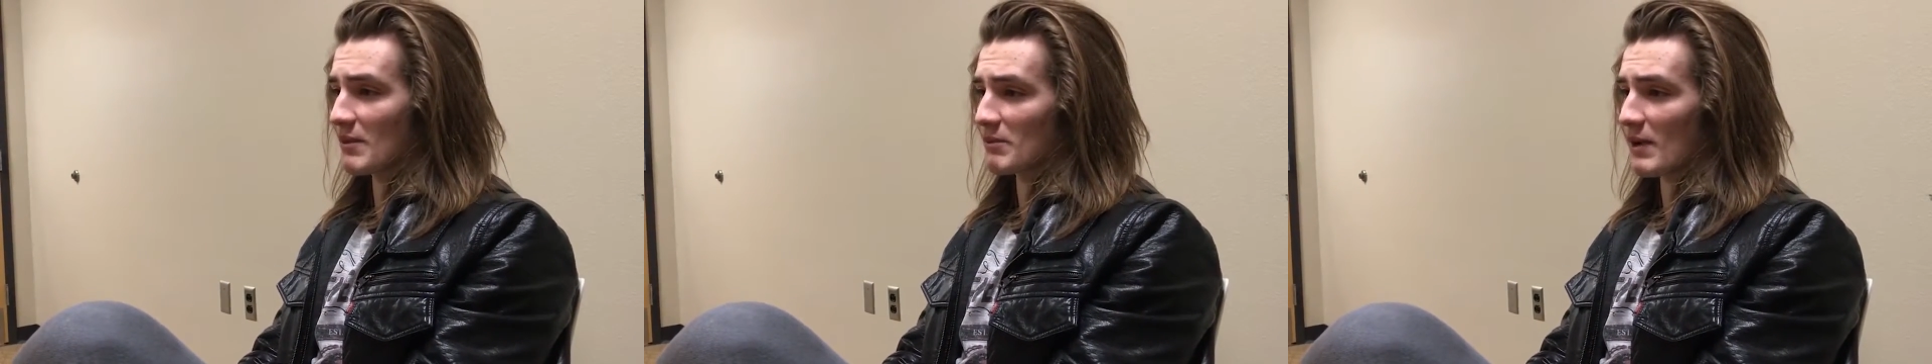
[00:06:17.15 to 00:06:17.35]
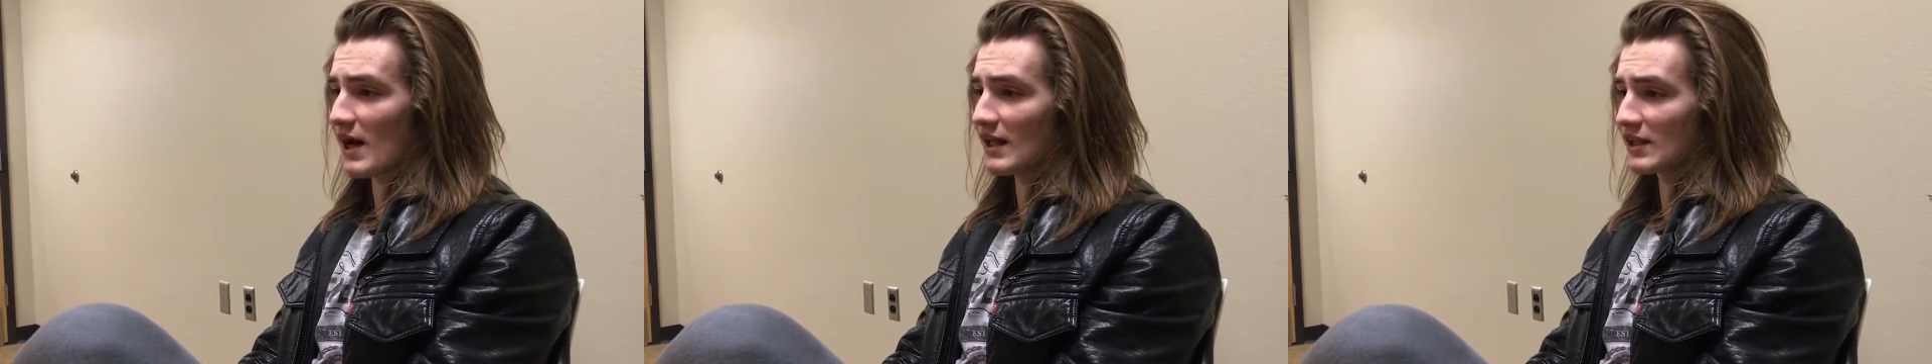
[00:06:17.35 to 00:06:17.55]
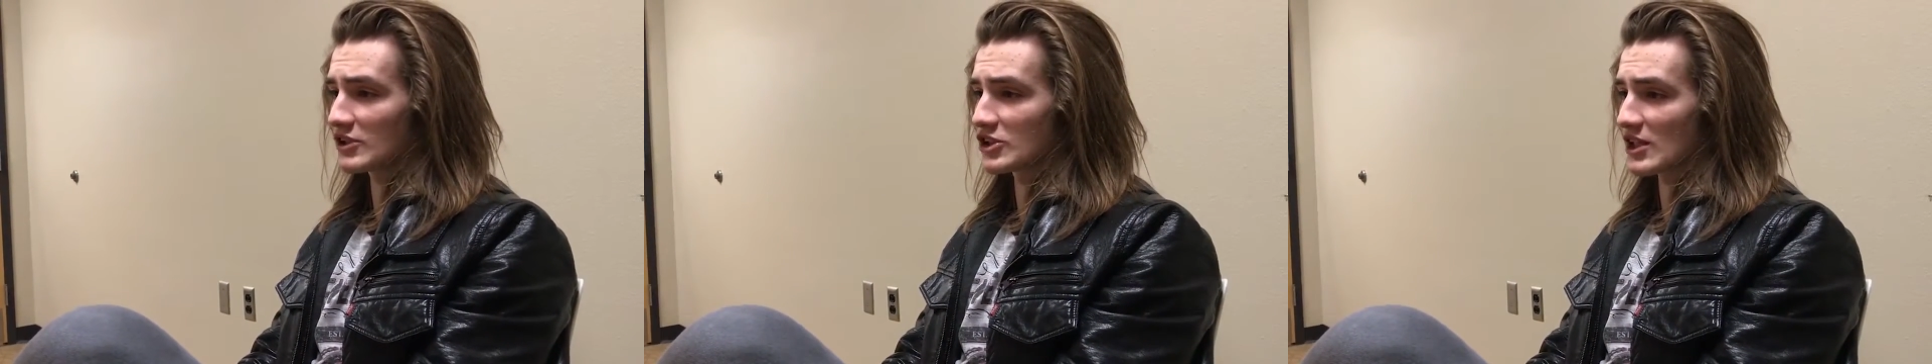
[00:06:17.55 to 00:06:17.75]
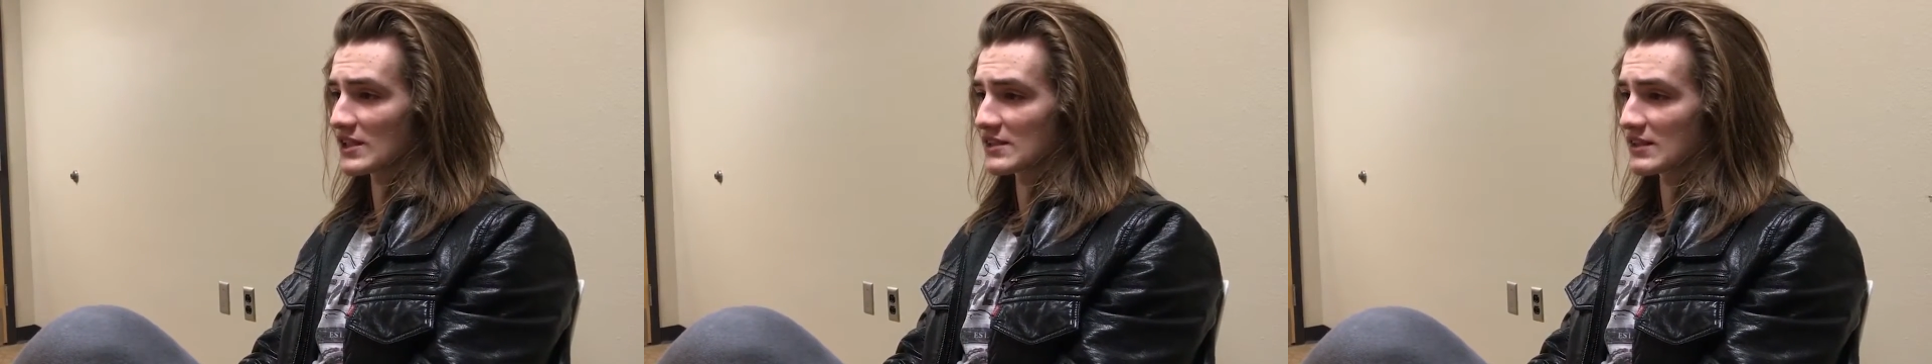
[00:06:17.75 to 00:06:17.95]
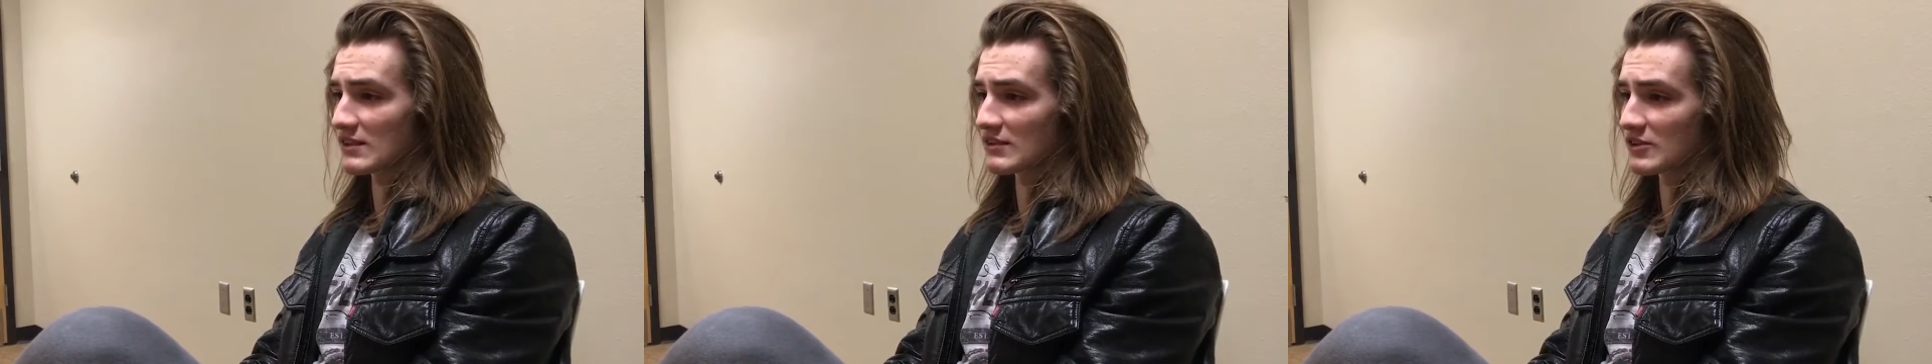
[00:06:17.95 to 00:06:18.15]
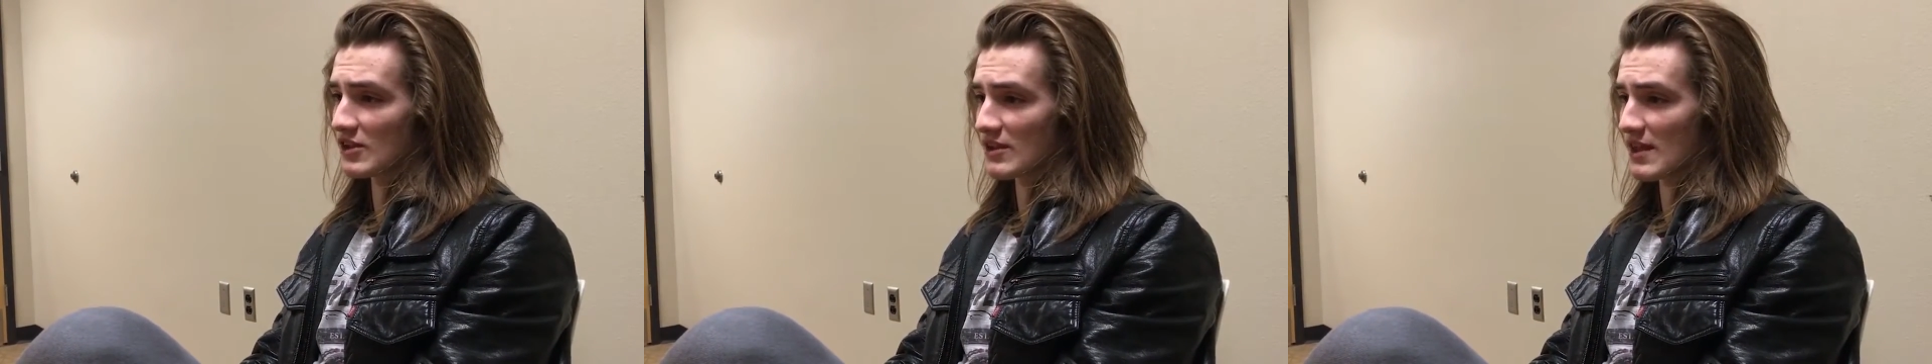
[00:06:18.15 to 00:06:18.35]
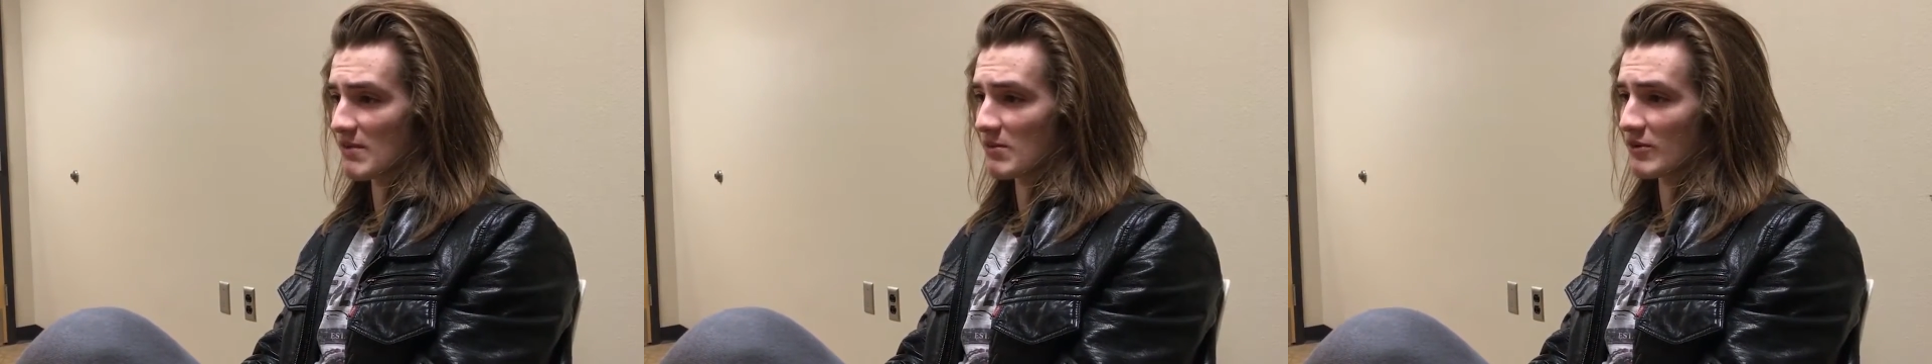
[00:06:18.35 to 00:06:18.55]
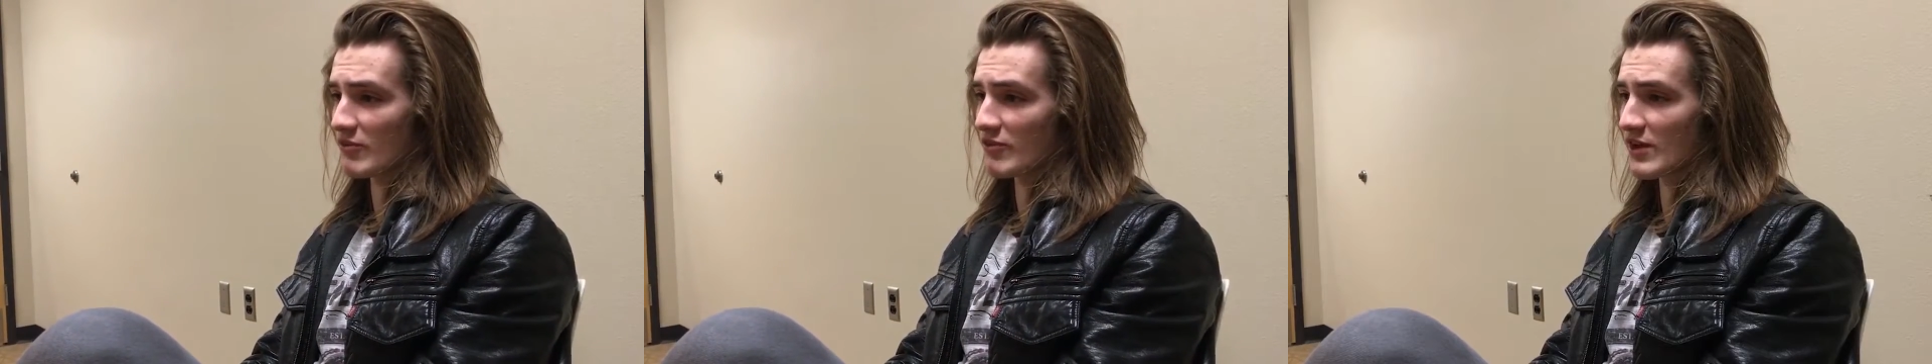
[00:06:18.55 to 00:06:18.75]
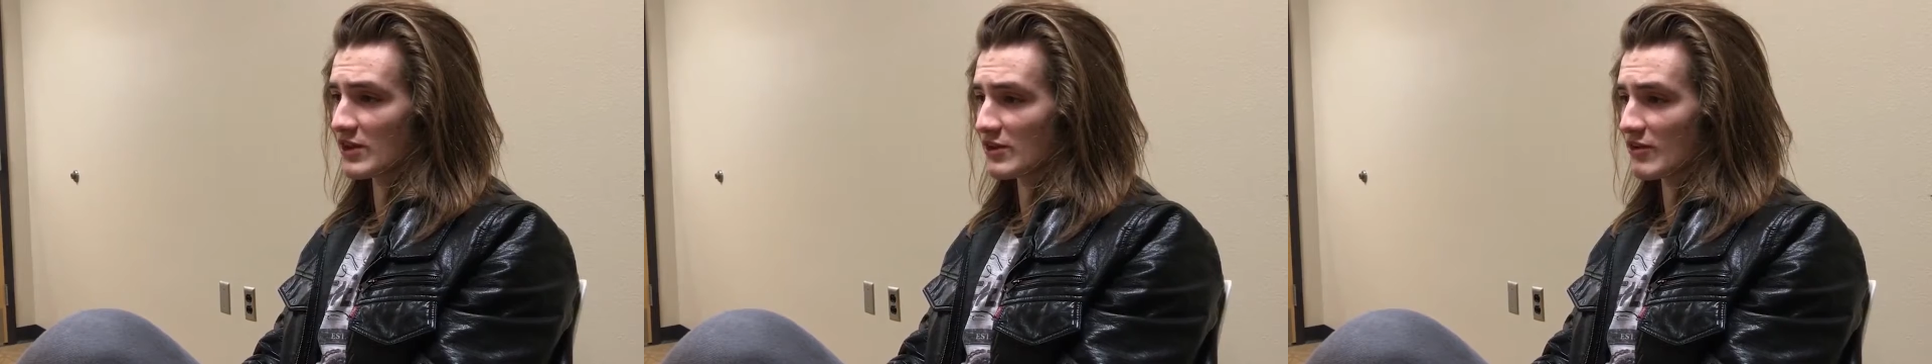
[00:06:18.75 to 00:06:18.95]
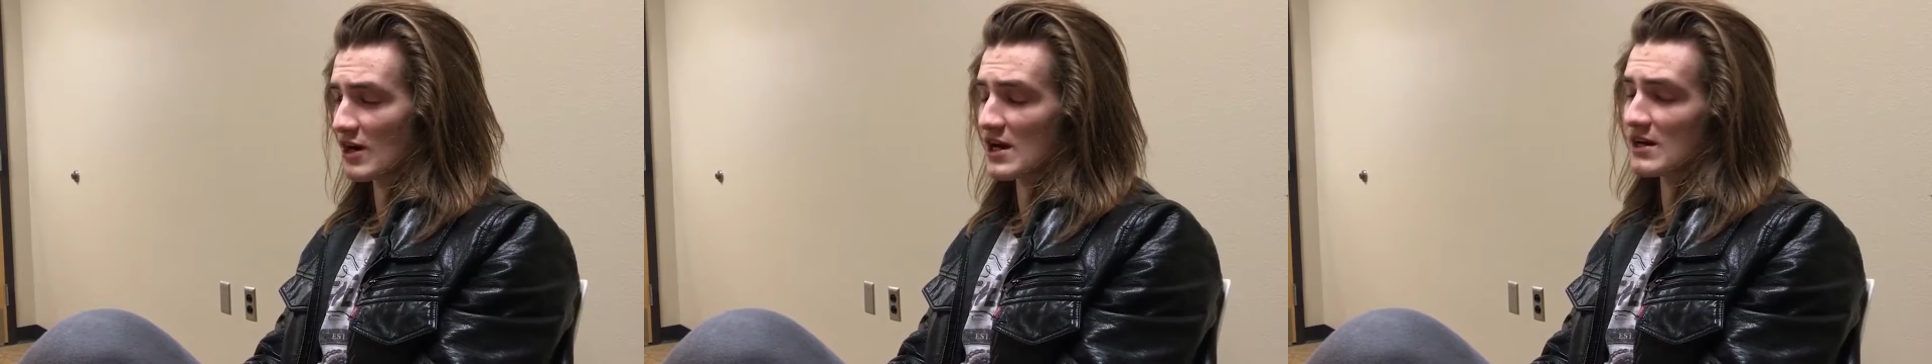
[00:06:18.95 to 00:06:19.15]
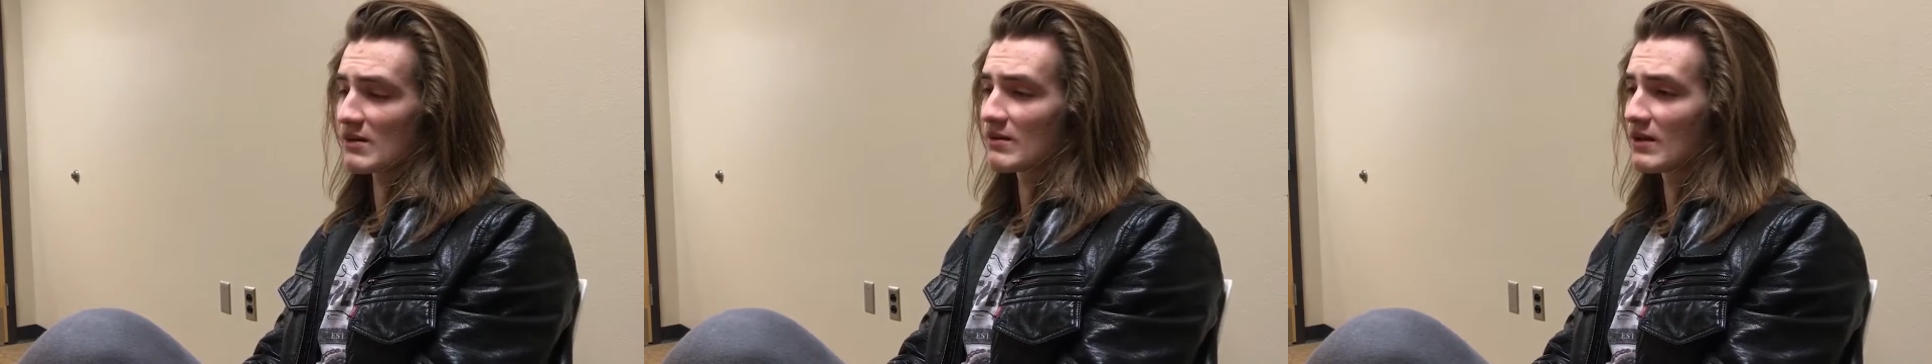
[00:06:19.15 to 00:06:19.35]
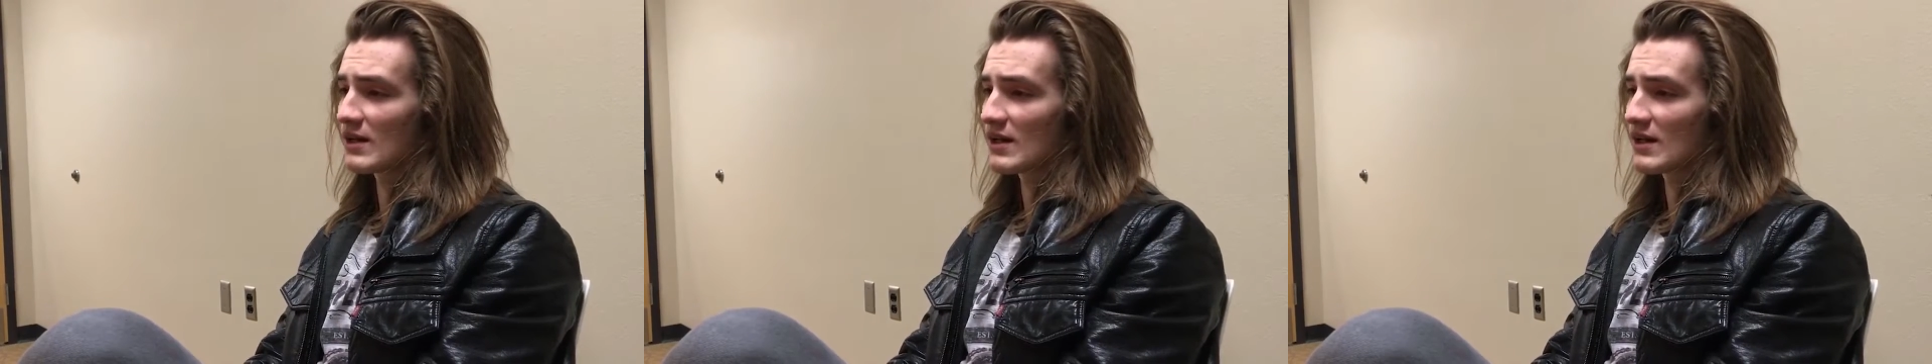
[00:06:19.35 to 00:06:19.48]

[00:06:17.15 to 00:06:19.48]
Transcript: apologizing to them in fifth grade